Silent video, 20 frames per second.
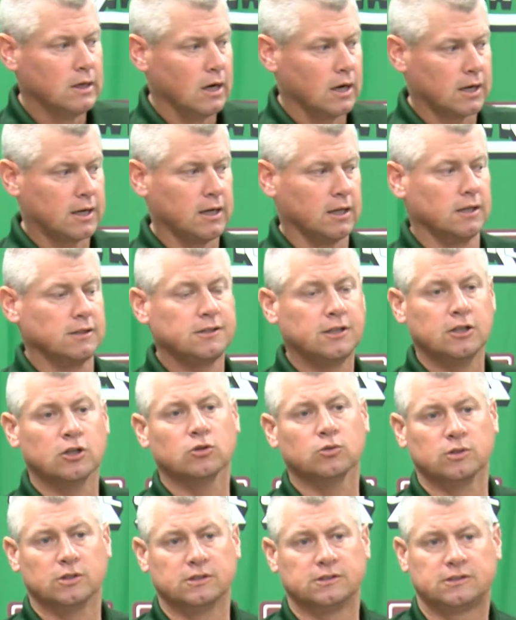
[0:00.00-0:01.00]
Achilles
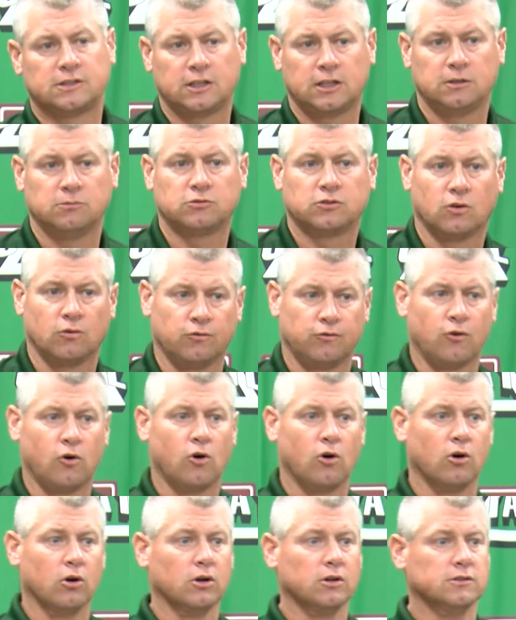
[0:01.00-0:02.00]
heel with this team so
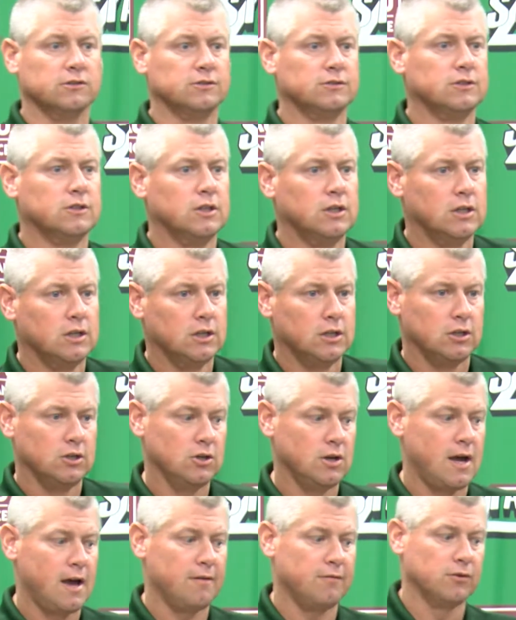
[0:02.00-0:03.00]
far, is
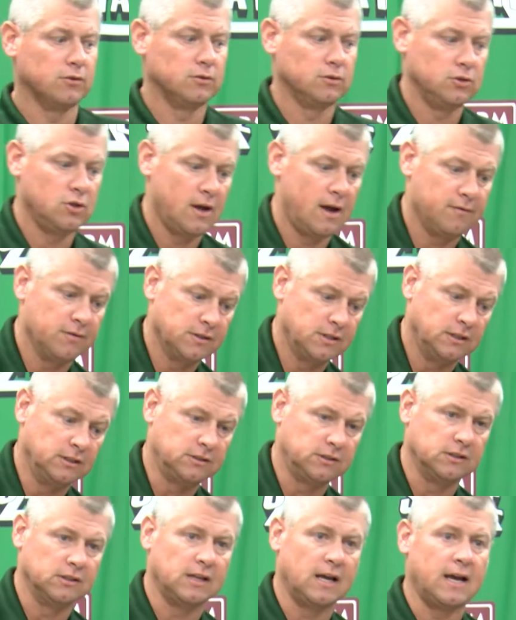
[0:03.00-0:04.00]
you have a
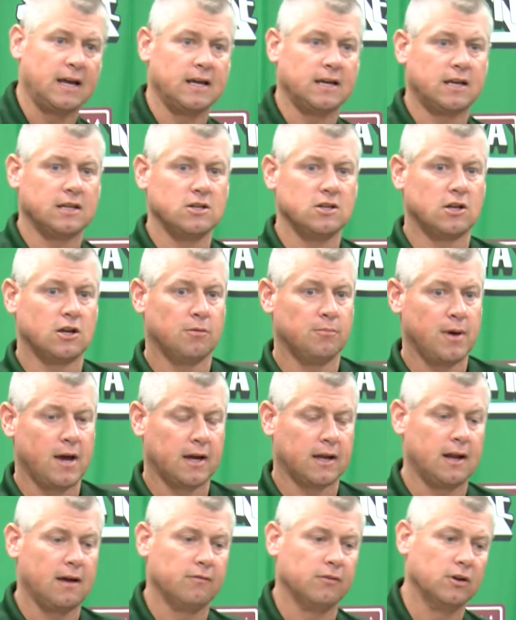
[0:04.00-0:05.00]
decent day, can you come
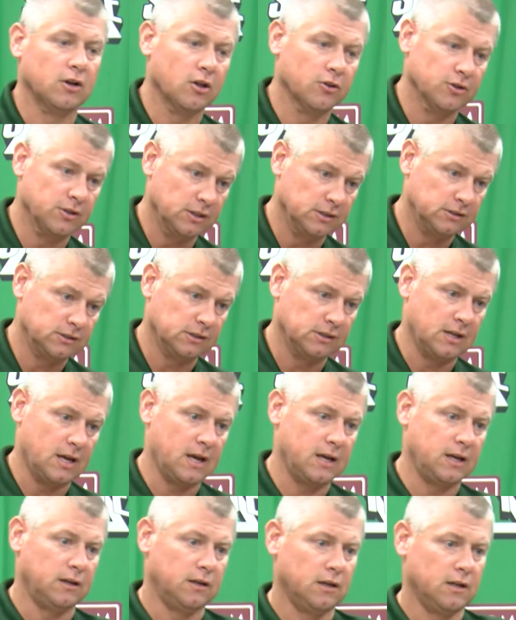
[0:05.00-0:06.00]
back and have another decent
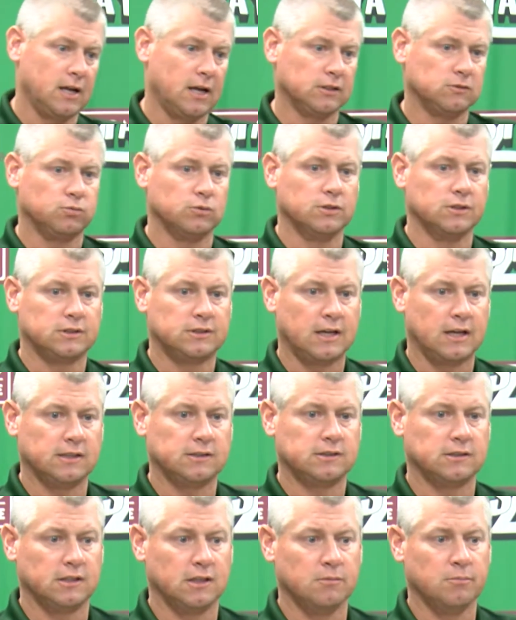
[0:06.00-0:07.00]
day? And that's what it
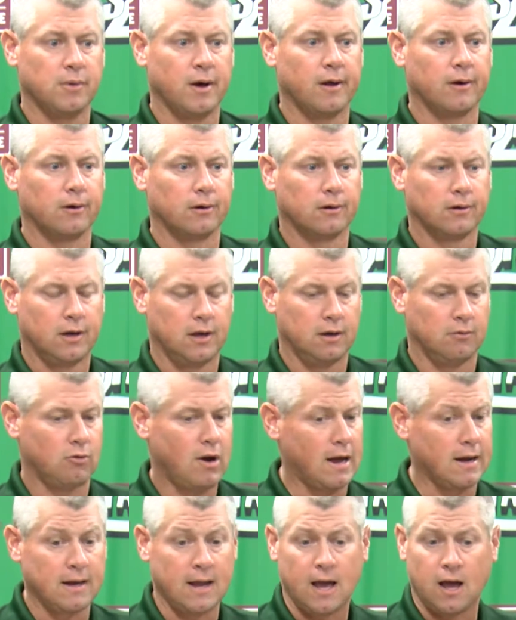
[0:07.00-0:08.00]
takes to get better. And
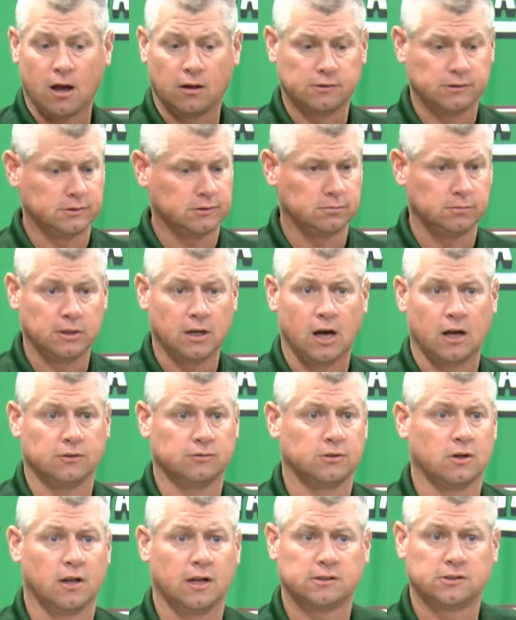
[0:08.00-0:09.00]
right now, just to be
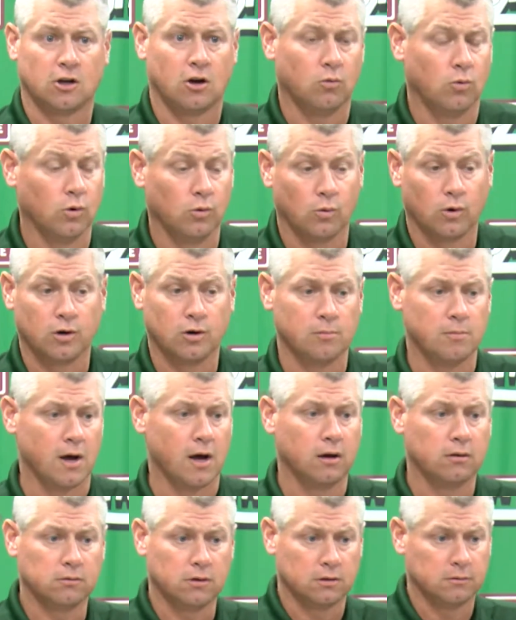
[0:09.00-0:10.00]
honest with y'all, that's all we're worried
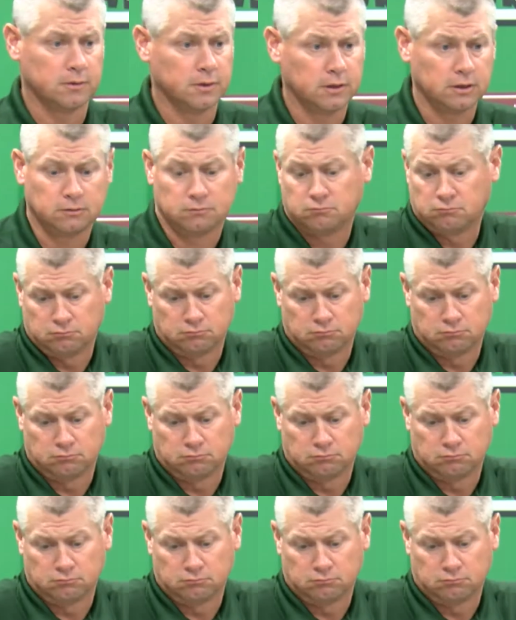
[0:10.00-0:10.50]
about. I mean,